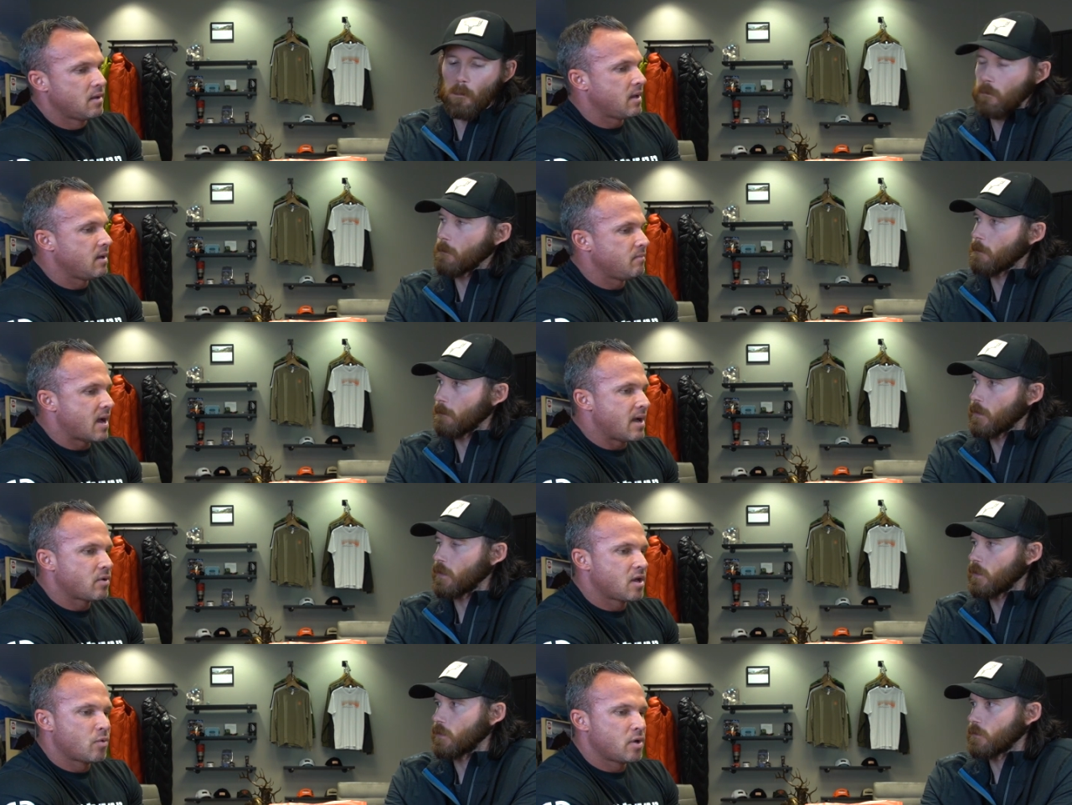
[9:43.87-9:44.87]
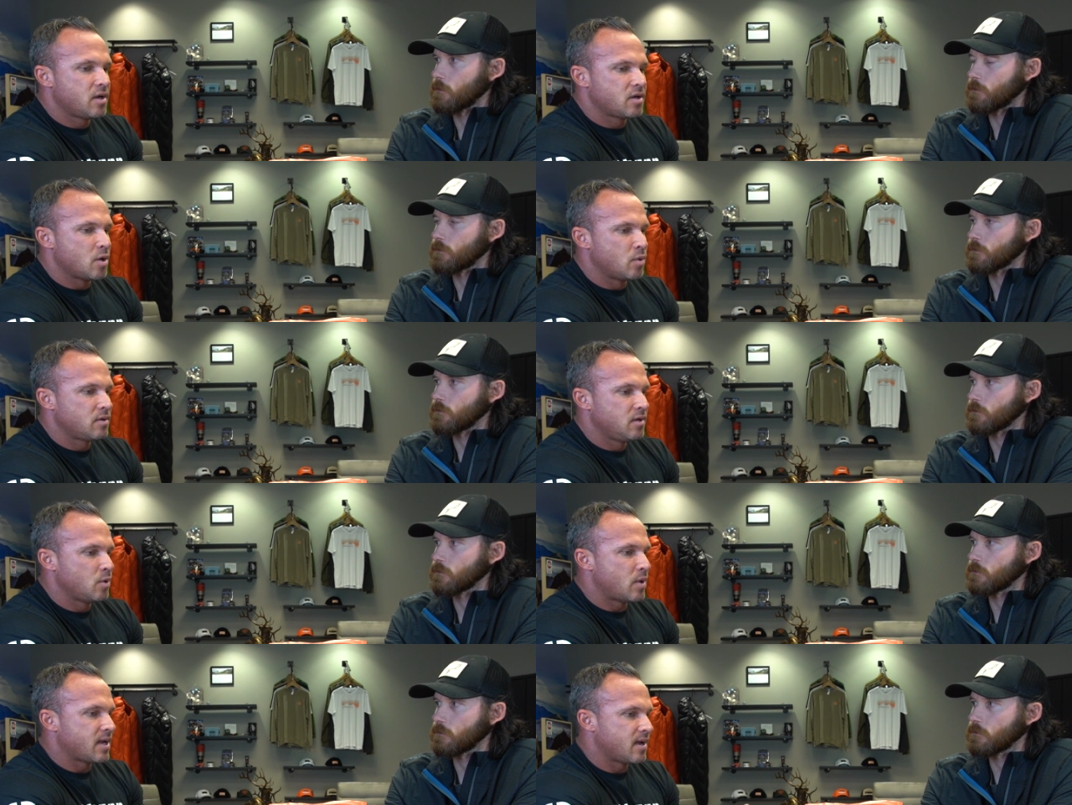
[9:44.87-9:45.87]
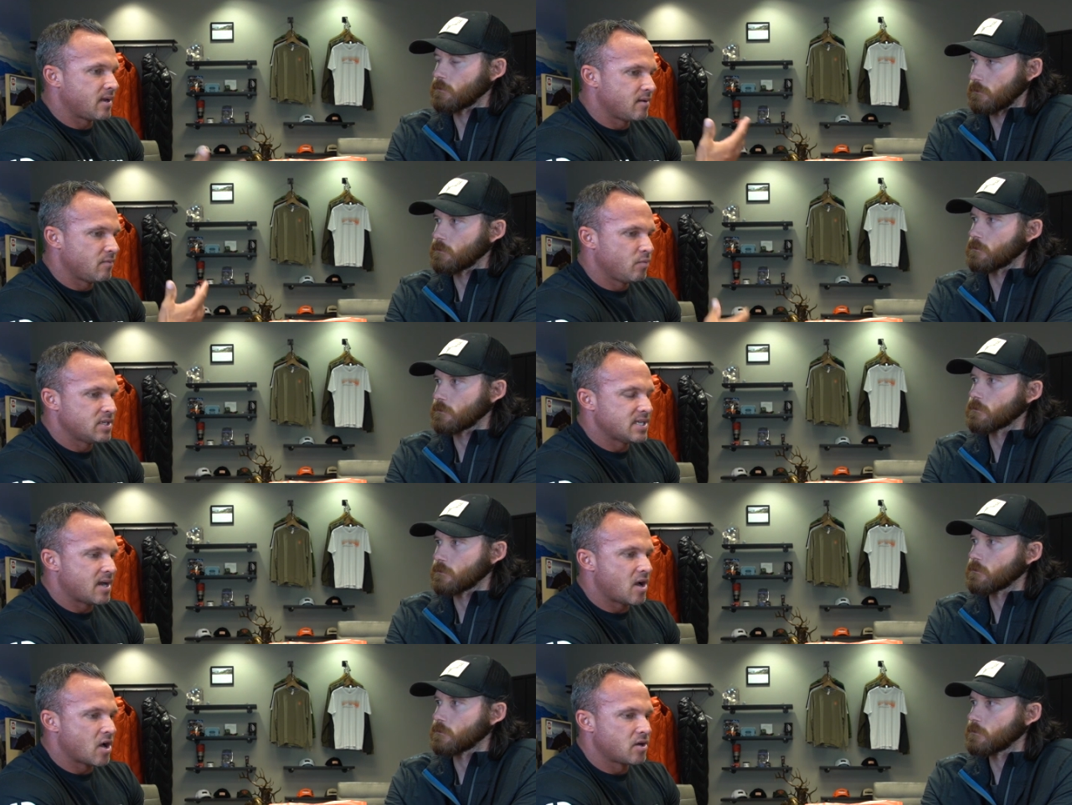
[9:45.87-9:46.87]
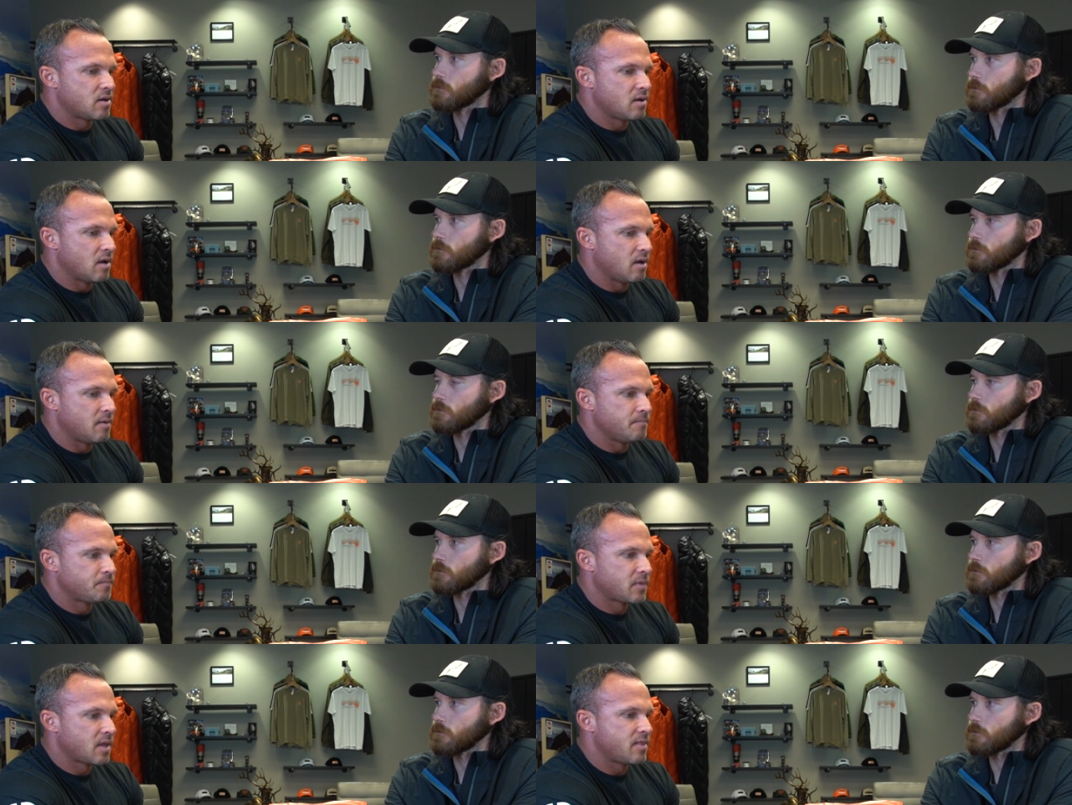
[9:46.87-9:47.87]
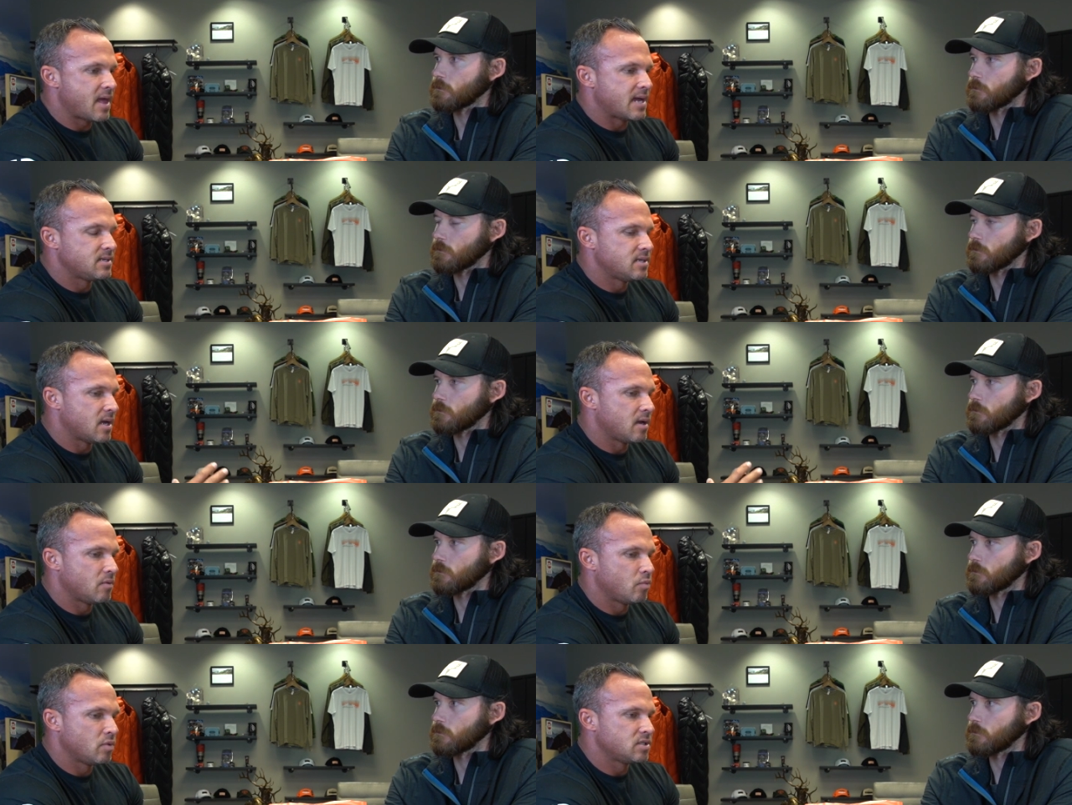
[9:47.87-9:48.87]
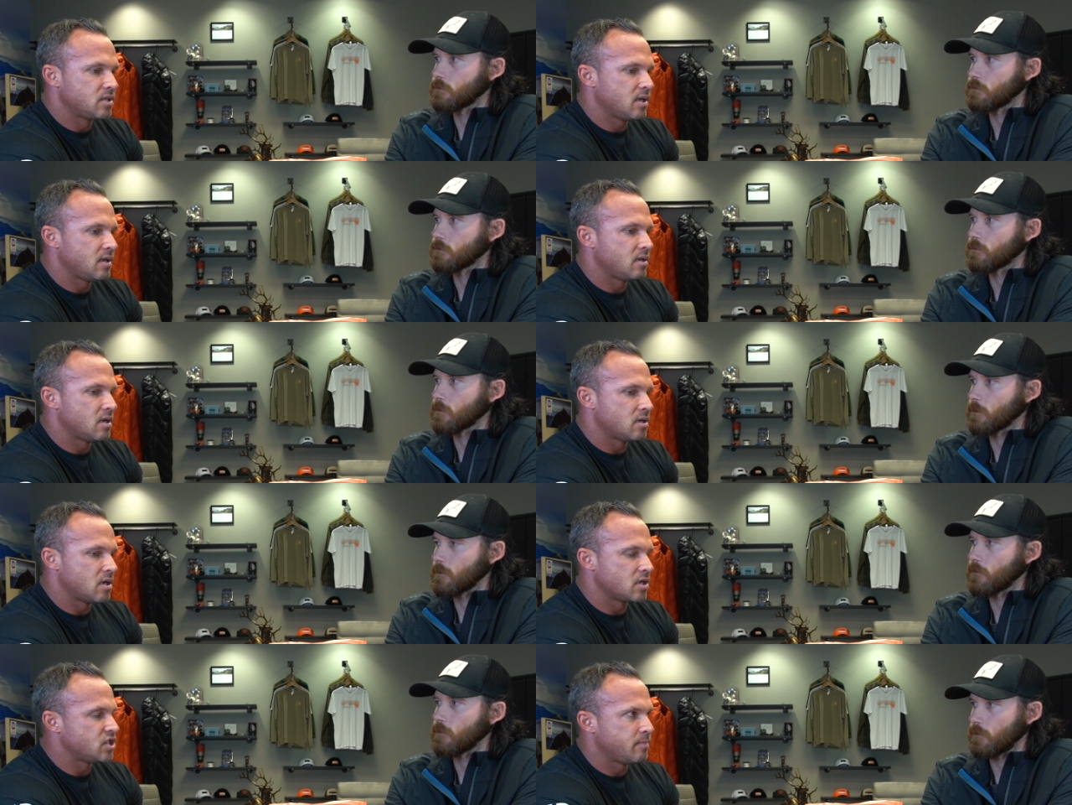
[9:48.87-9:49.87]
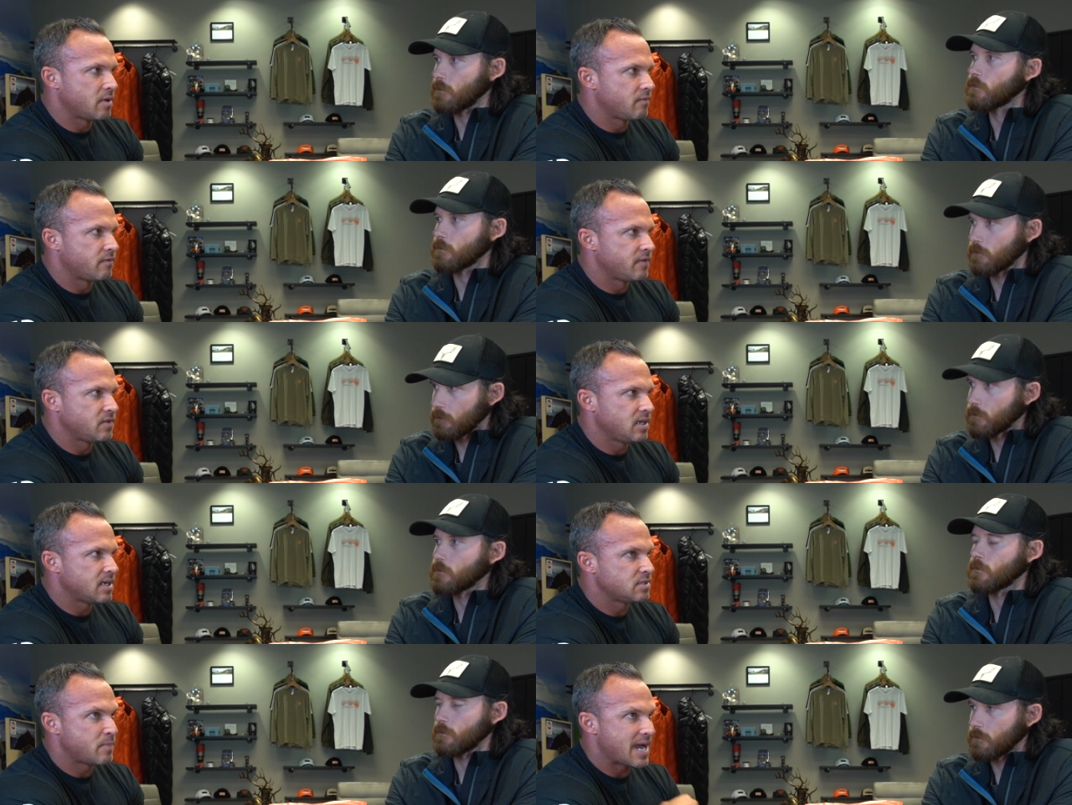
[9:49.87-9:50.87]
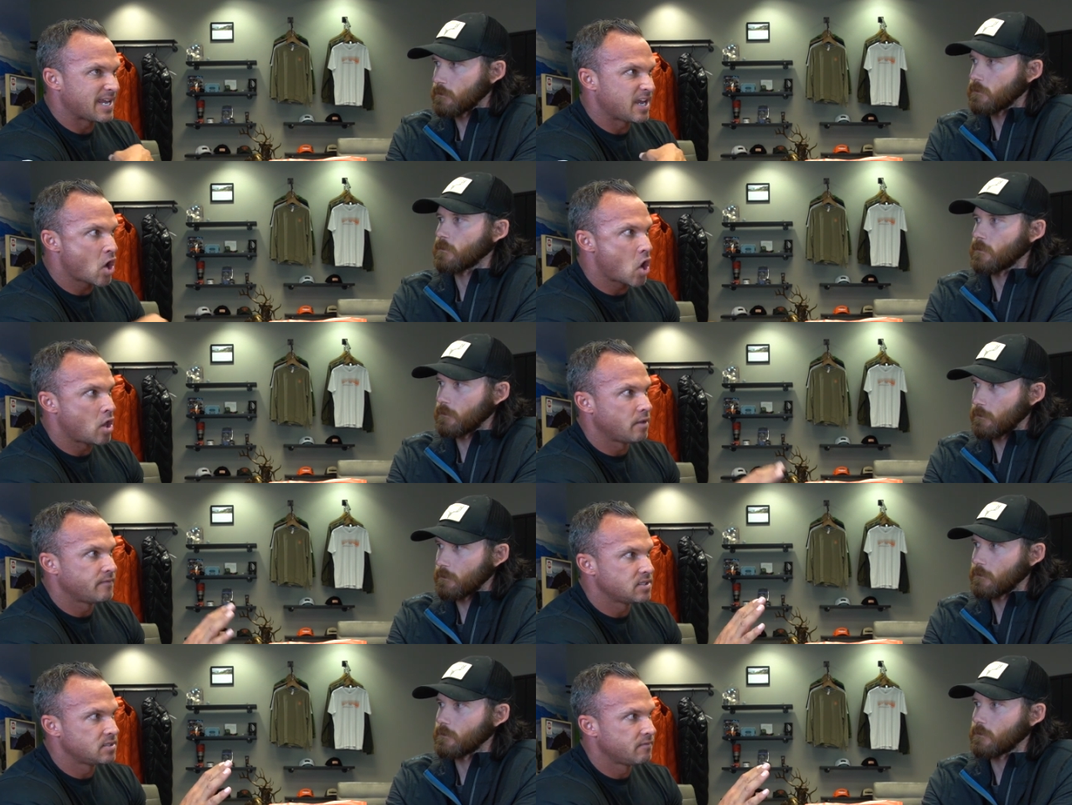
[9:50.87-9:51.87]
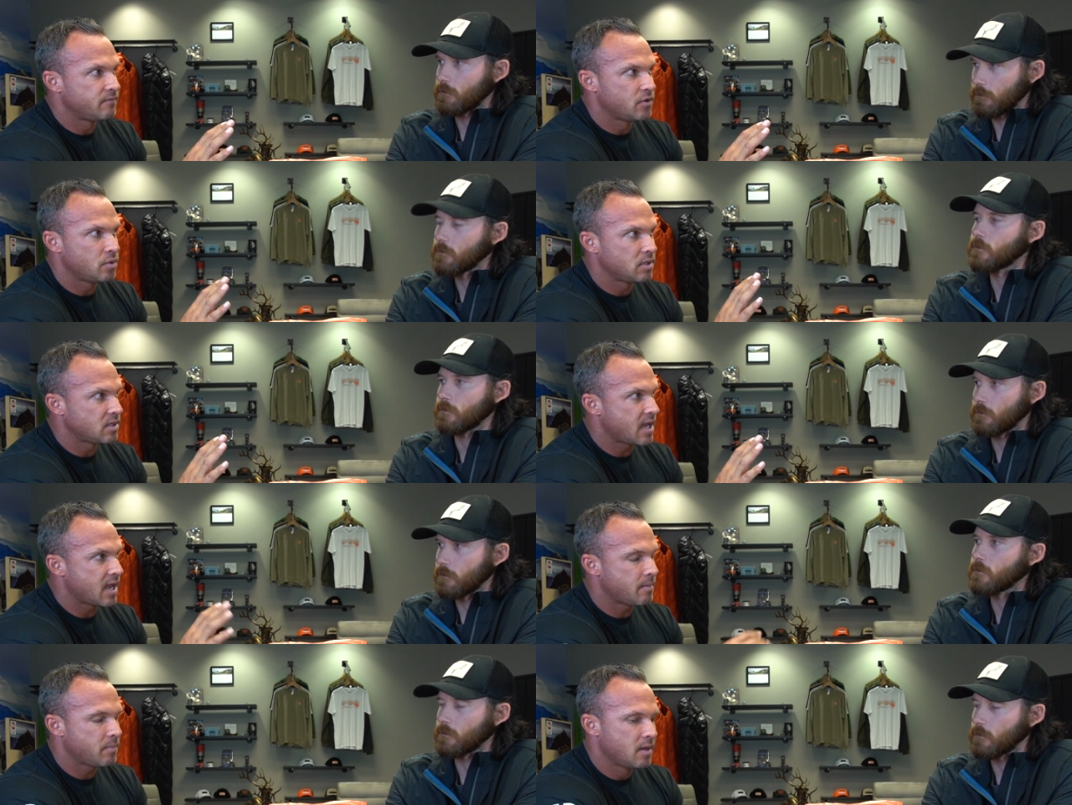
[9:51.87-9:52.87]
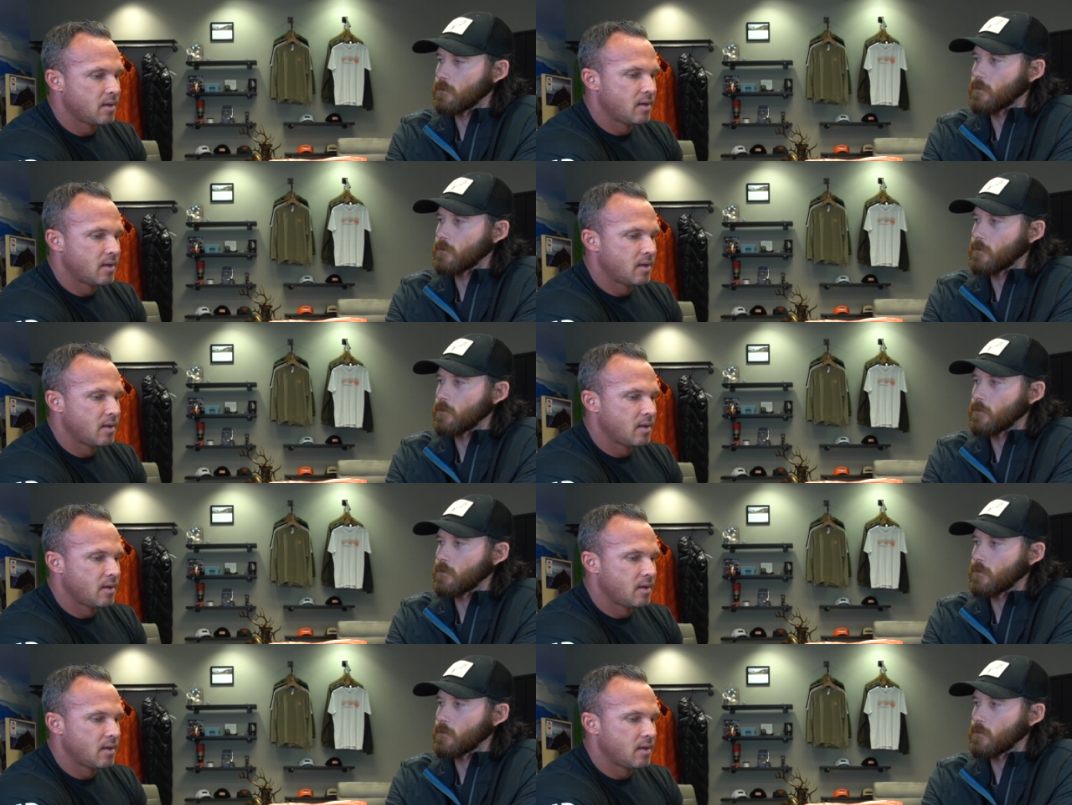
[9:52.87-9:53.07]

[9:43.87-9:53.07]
Speaker 1: And I don't care where you're going. You know, I, I we just had a hunter um, that uh, was in uh, on a sheep hunt for fifteen days, packing all of his food in camp,